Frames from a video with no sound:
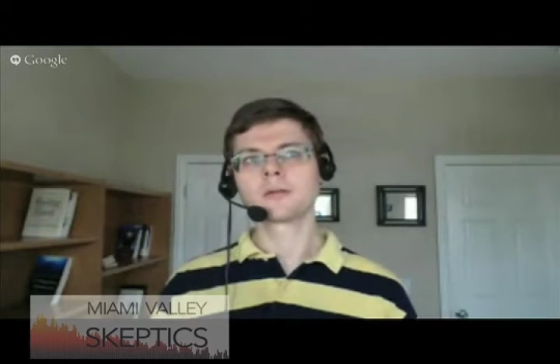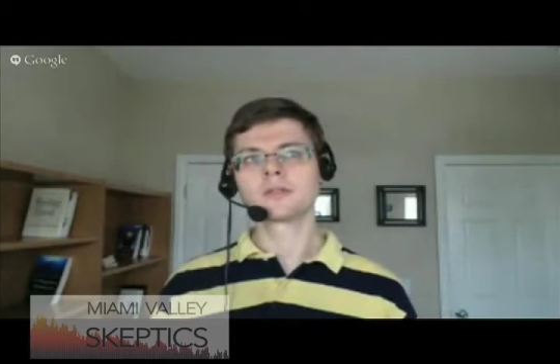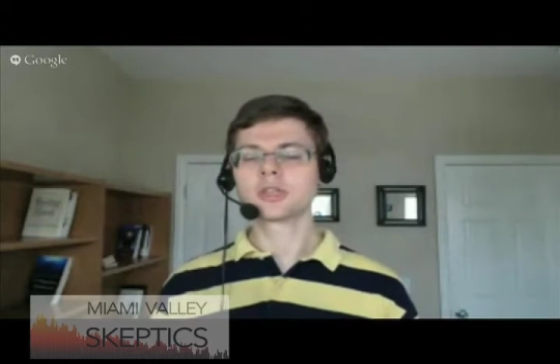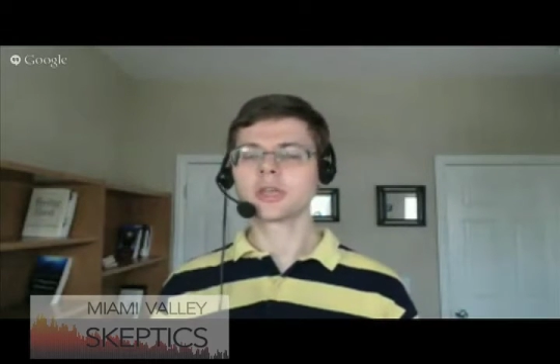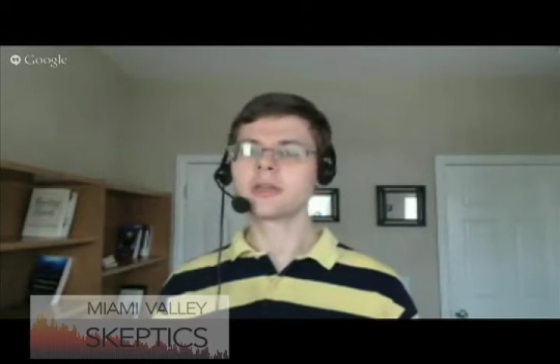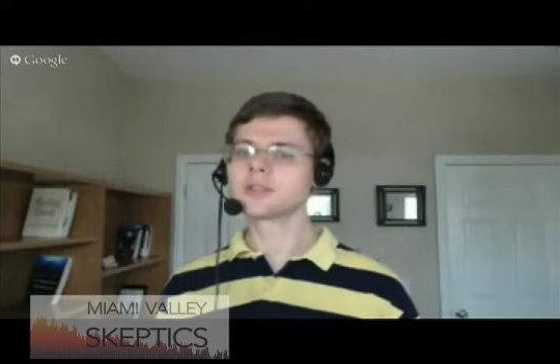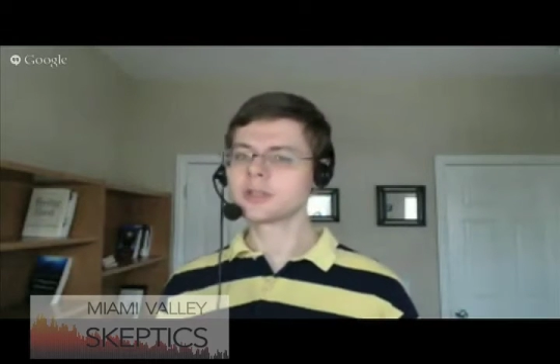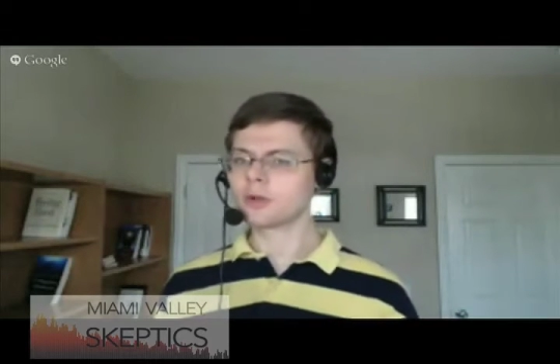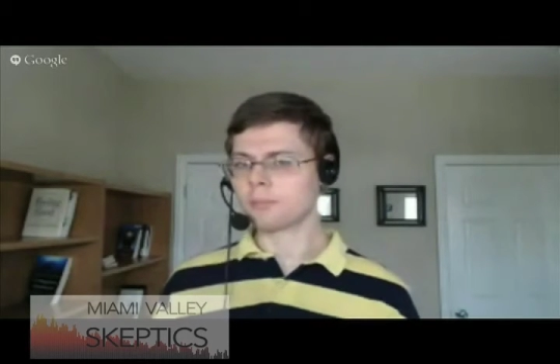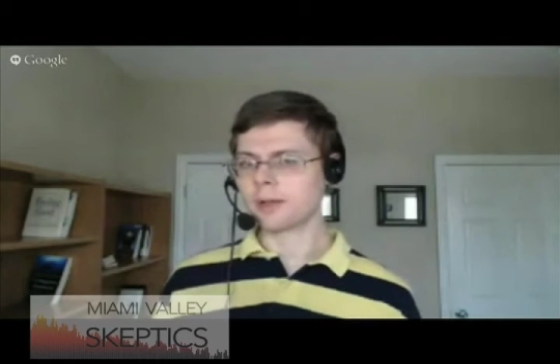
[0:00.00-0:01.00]

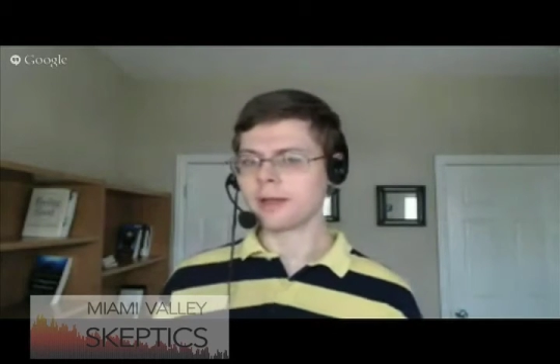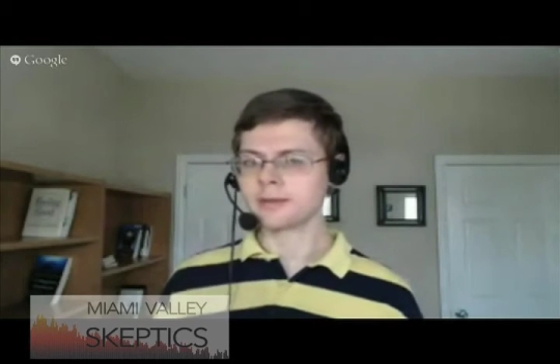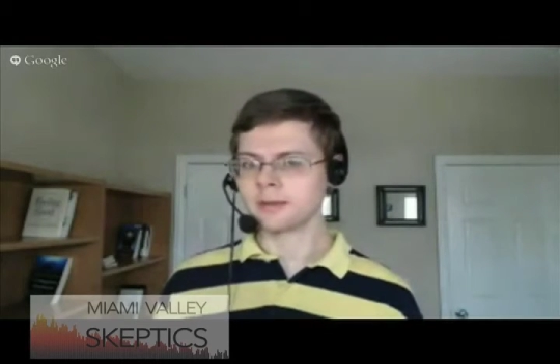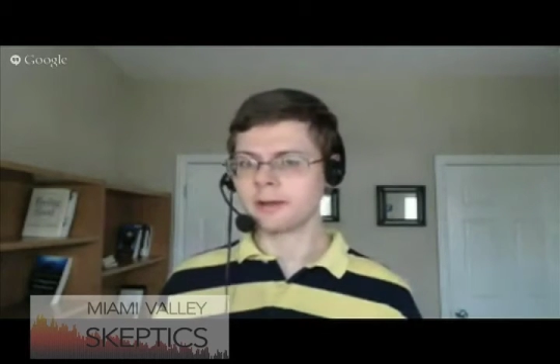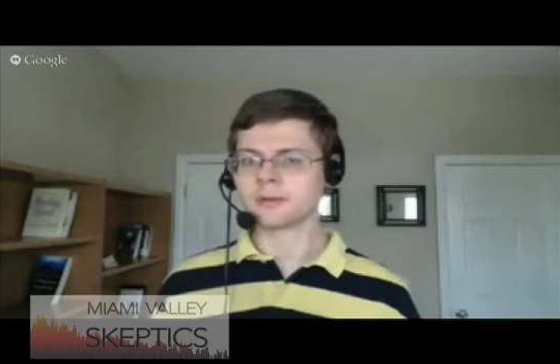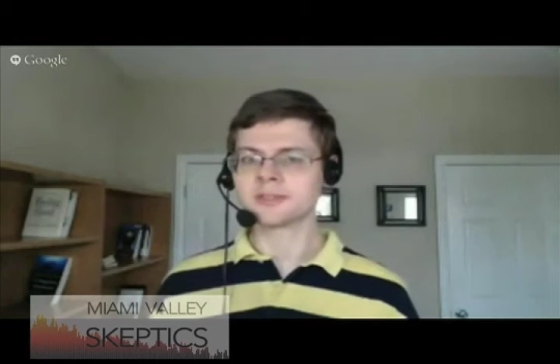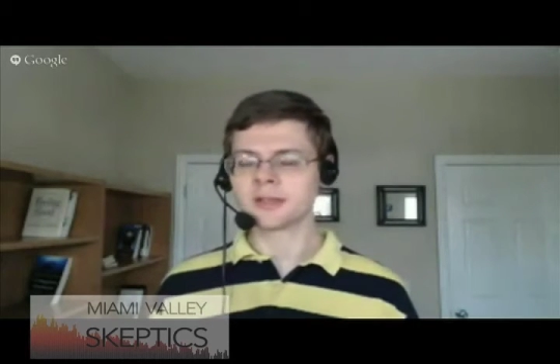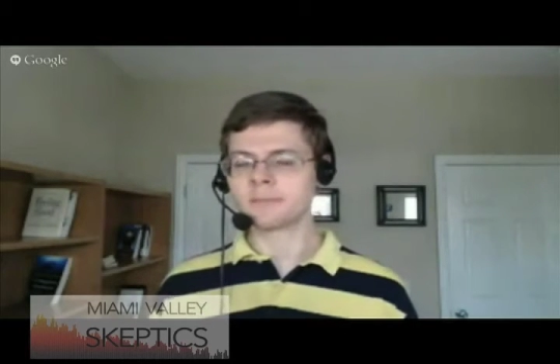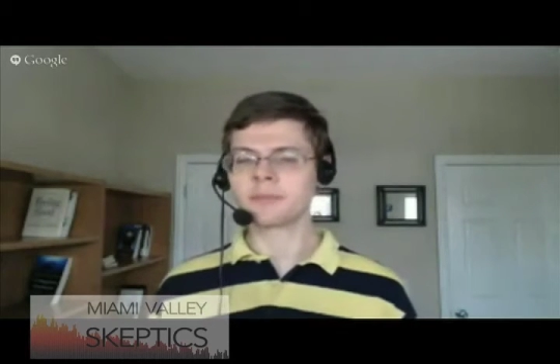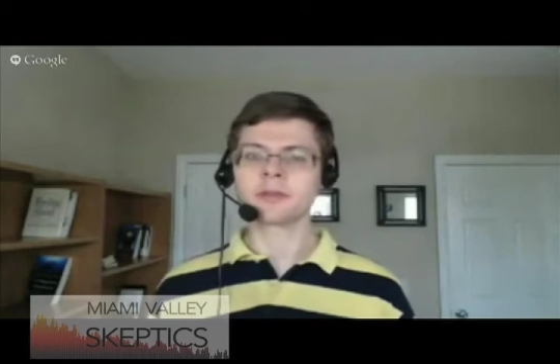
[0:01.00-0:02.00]
changing your mind about
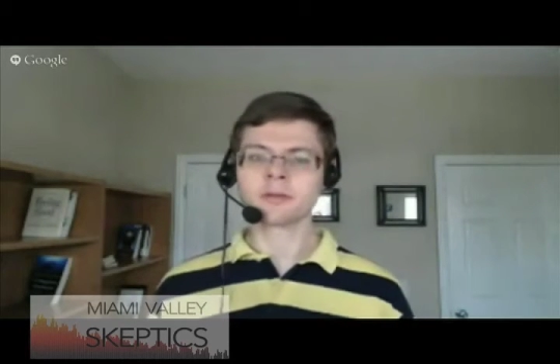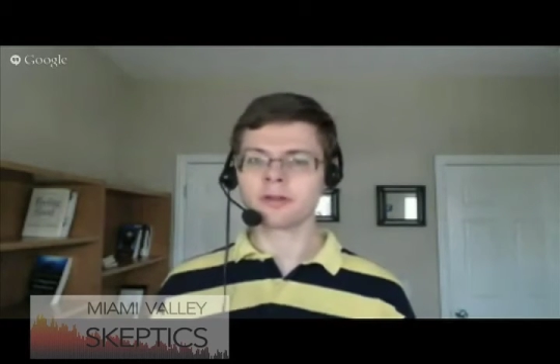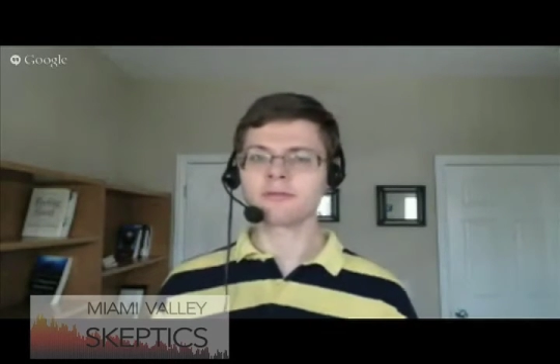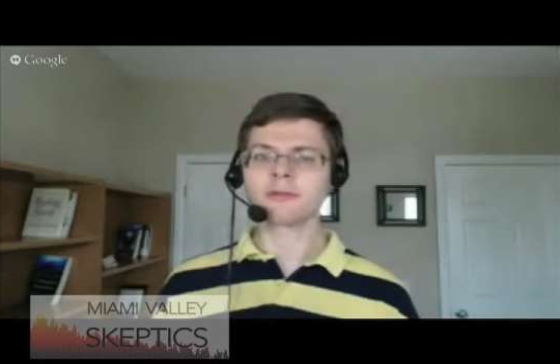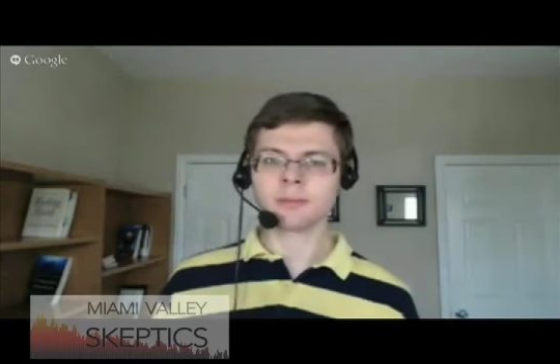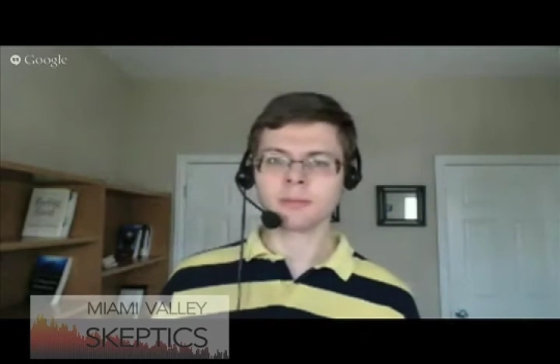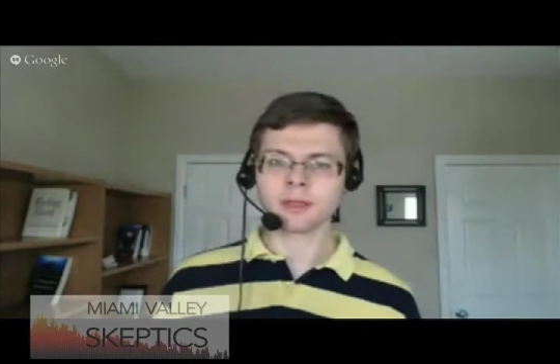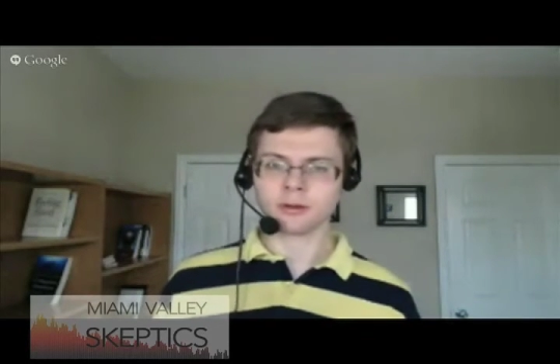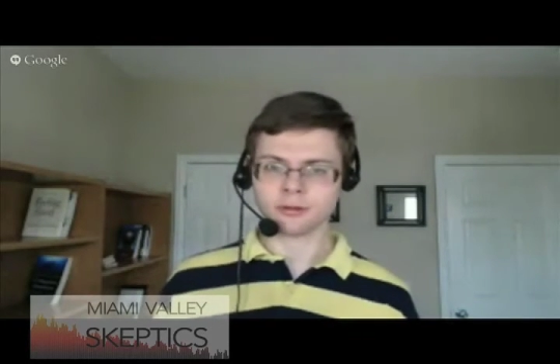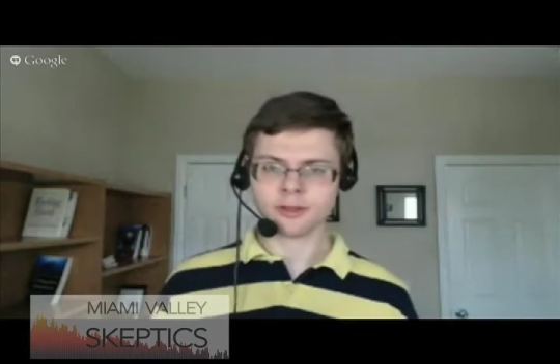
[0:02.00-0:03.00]
something,
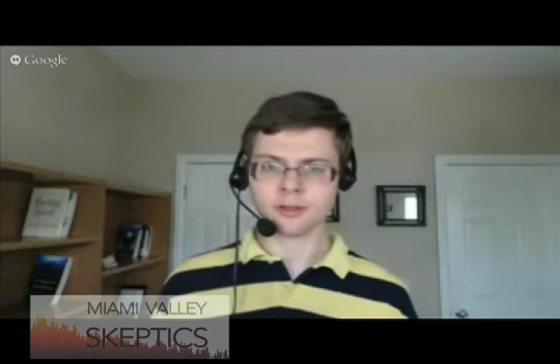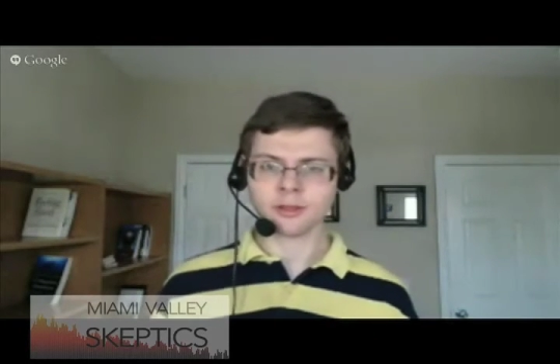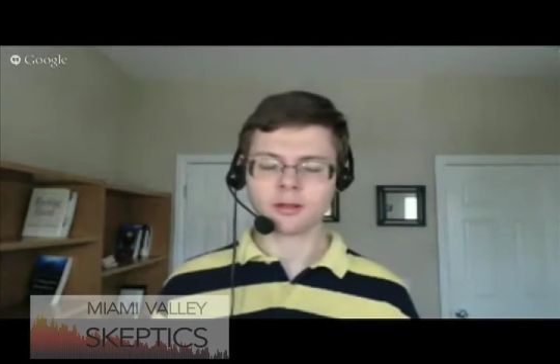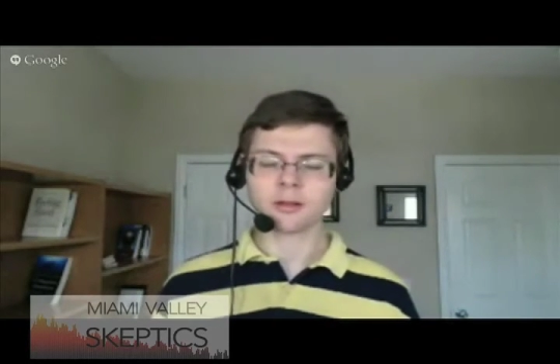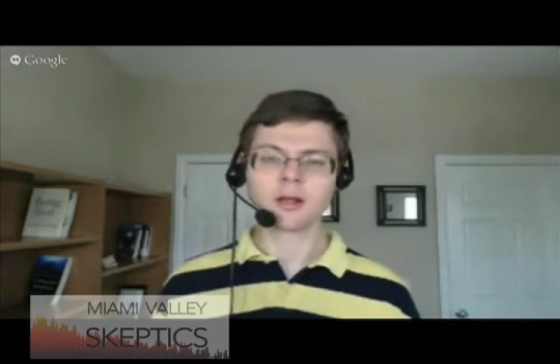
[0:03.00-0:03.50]
reframing your thinking,